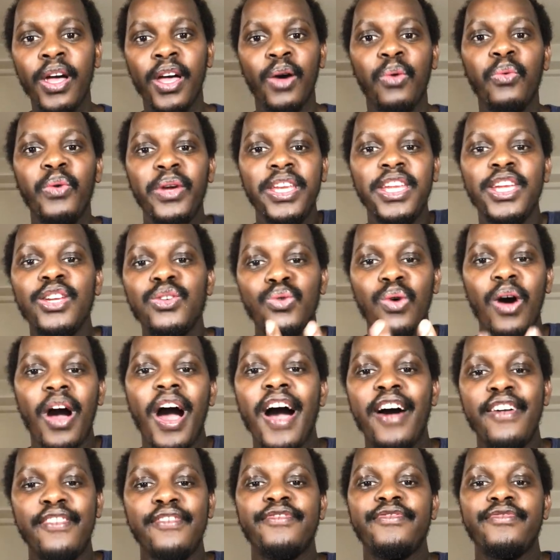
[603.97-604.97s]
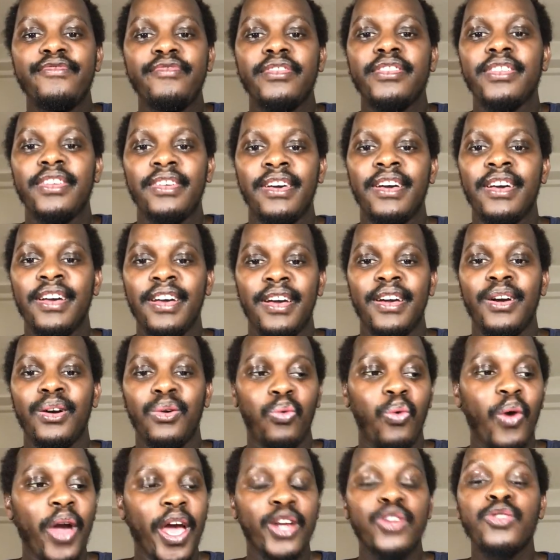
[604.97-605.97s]
We need to have
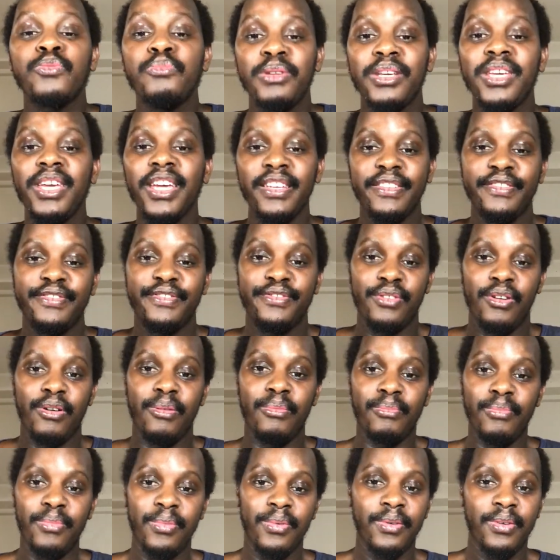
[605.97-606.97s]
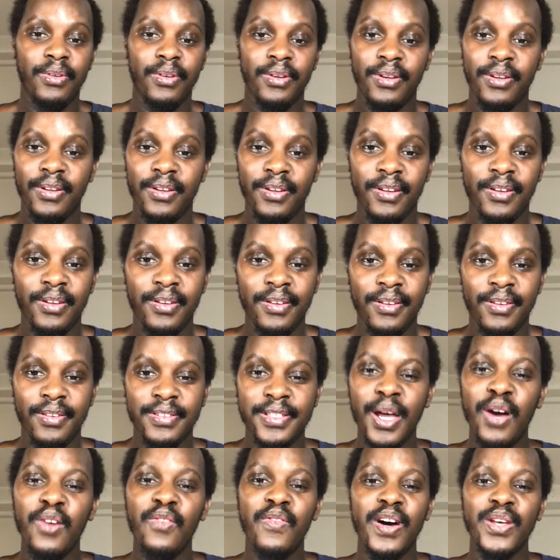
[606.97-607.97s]
where to begin from.
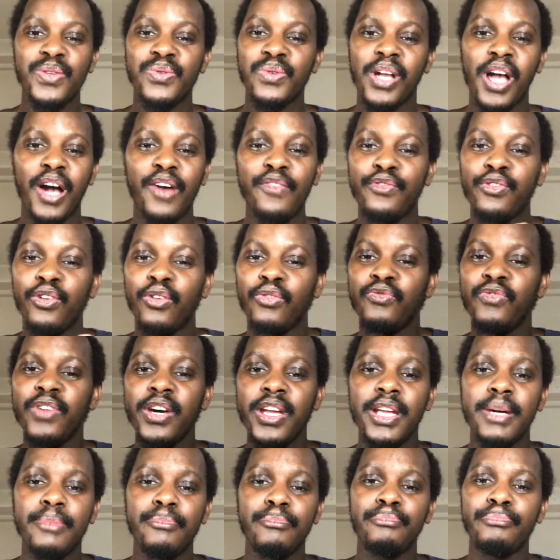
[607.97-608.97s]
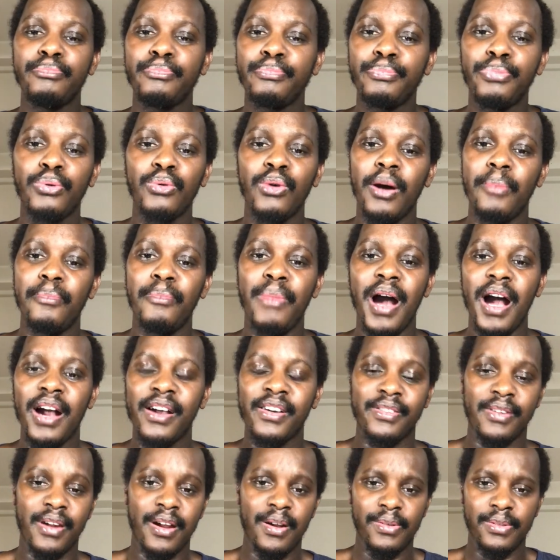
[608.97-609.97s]
Some of us, we come from very poor
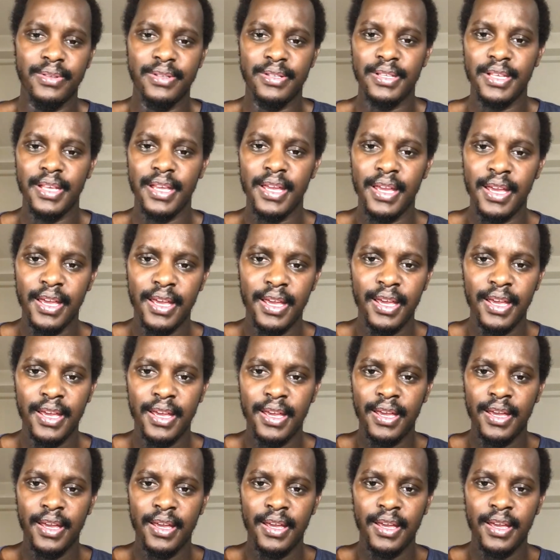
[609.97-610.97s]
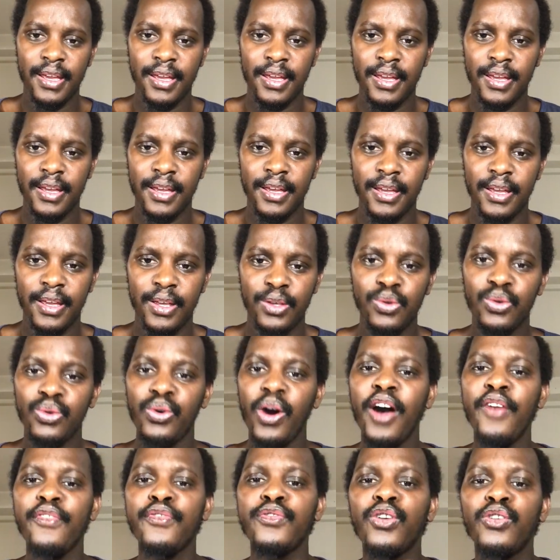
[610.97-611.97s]
backgrounds. You
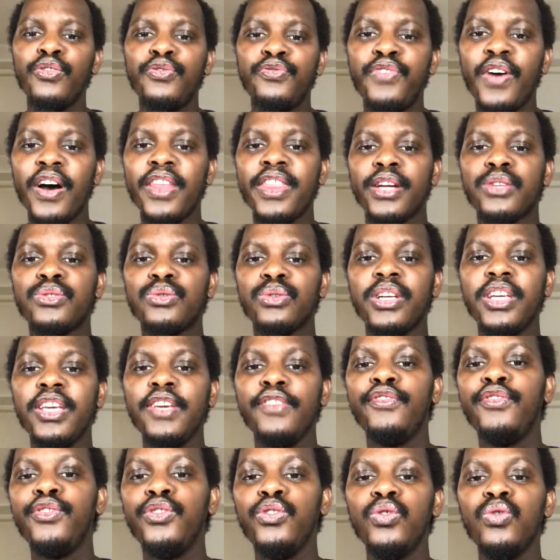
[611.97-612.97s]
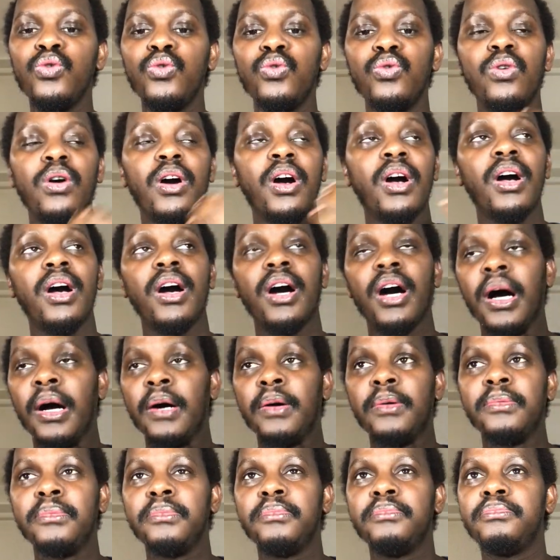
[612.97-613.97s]
have no father to give you
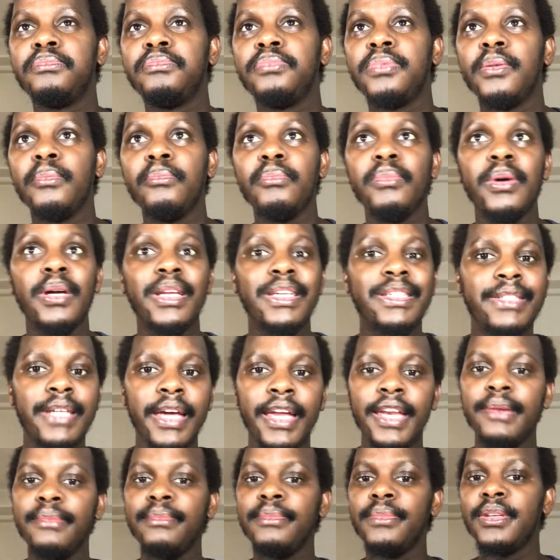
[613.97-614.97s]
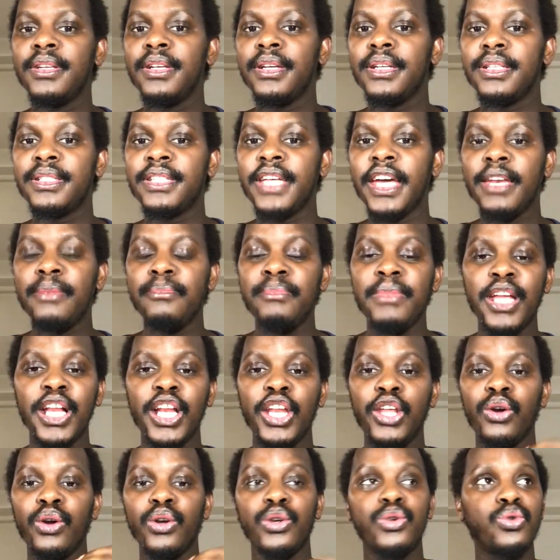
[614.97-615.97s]
10
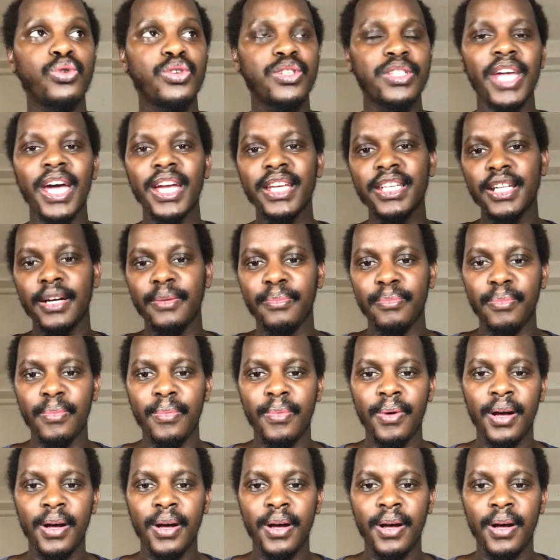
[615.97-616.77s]
million to start up.